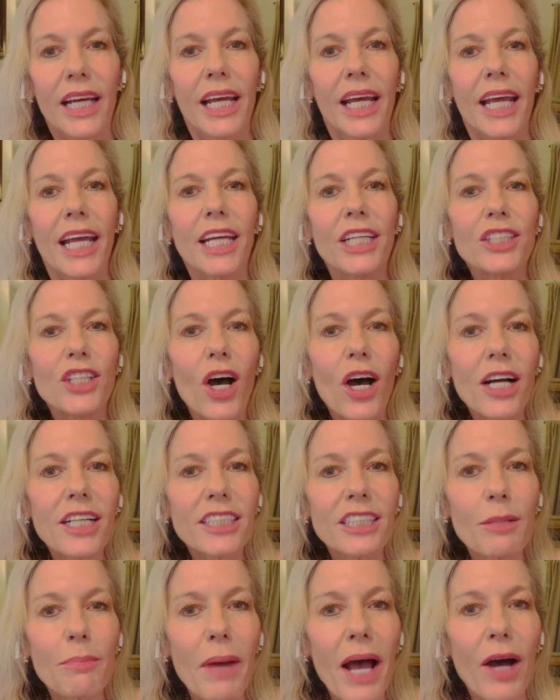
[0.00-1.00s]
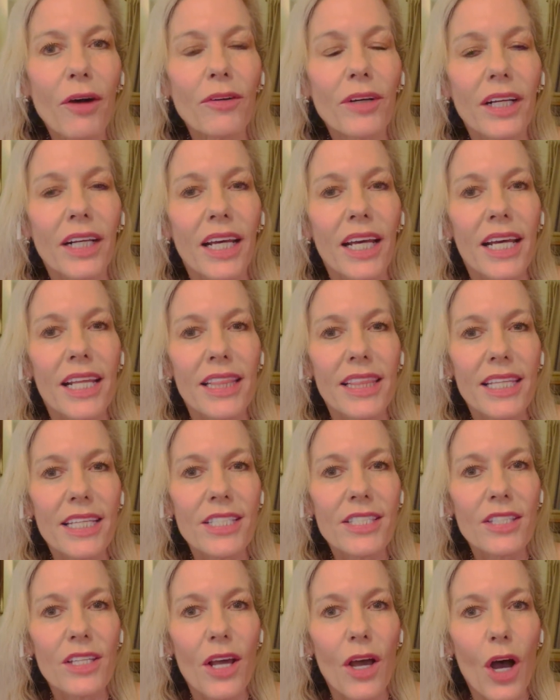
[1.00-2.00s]
He talks about
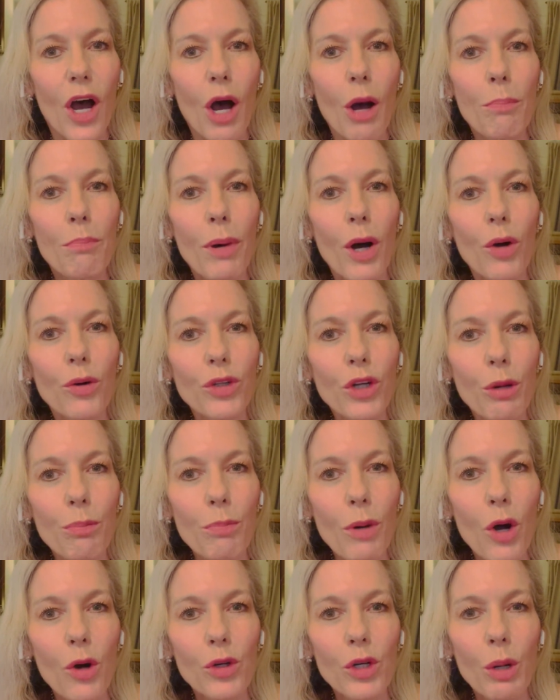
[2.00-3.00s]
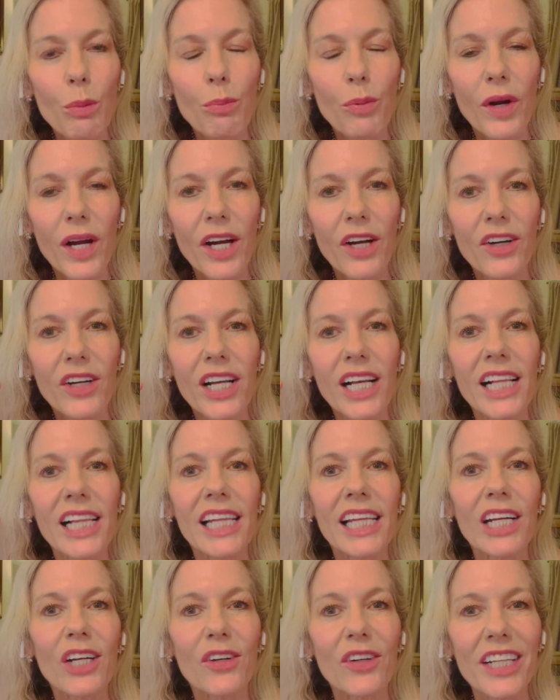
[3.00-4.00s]
this Ho'oponopono prayer
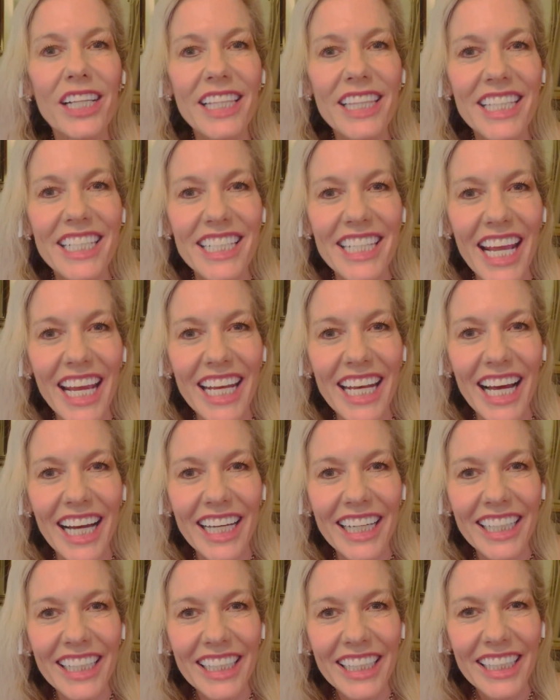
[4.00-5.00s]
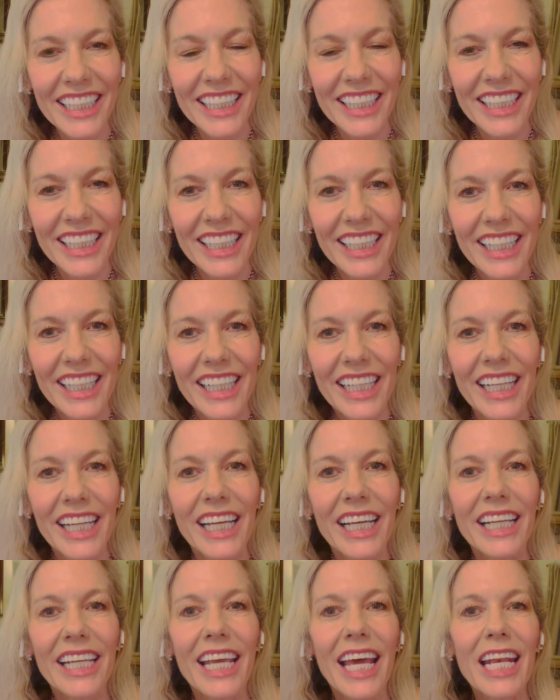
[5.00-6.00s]
clearing the data,
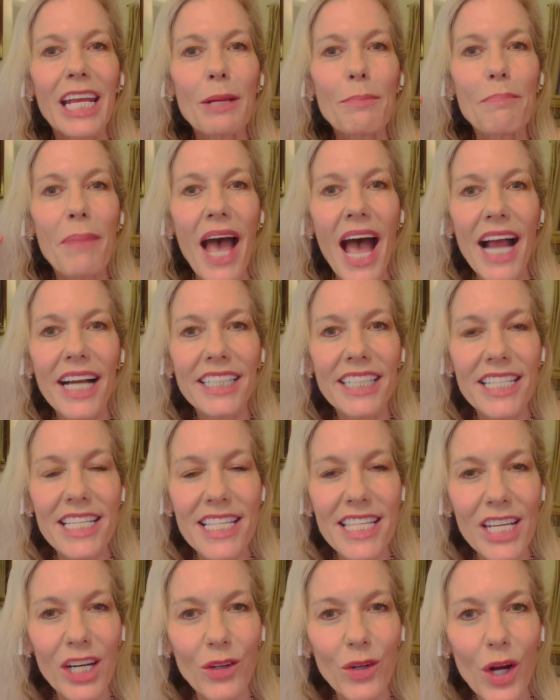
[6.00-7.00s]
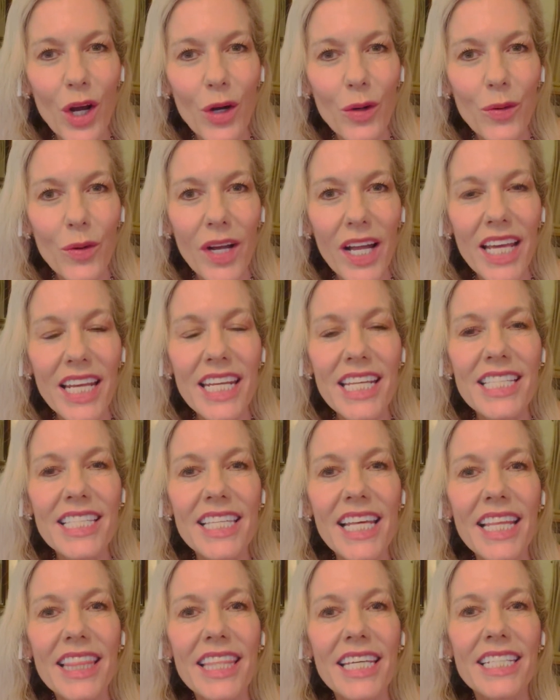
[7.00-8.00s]
getting back to zero. And he
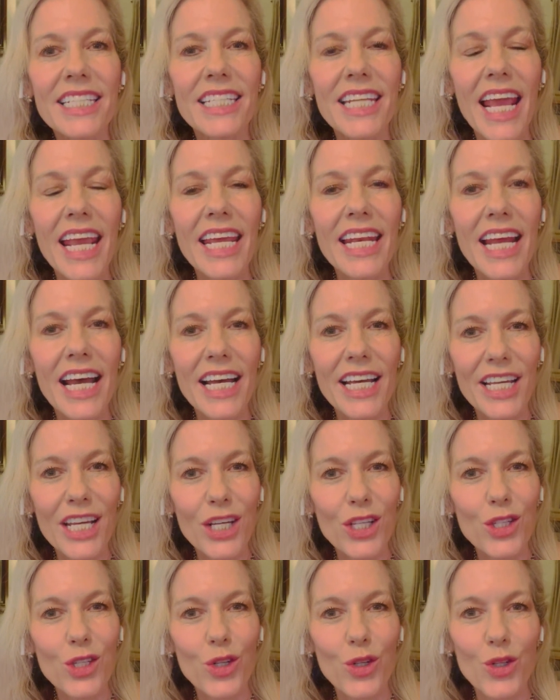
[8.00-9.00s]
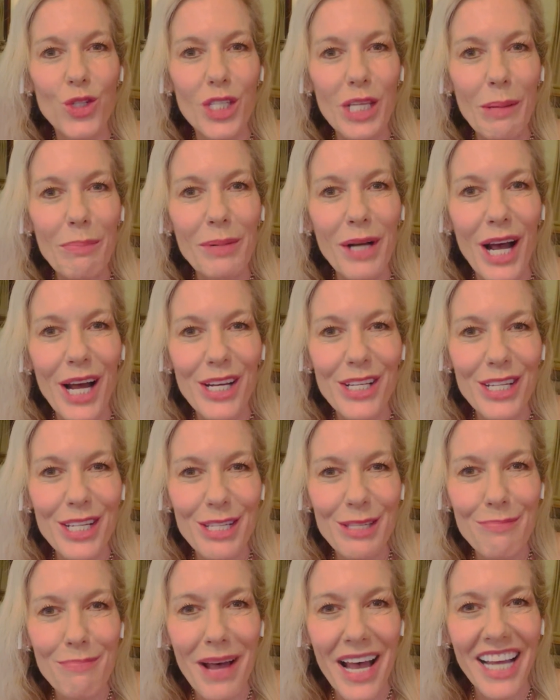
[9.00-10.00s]
said the data is your
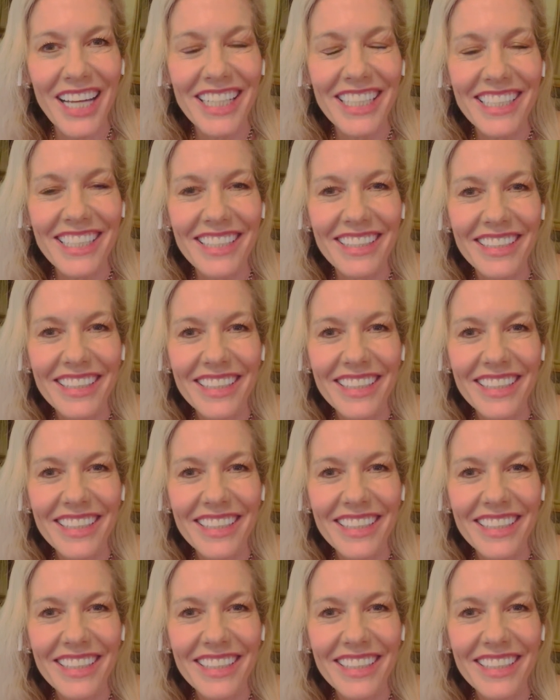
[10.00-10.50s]
subconscious mind.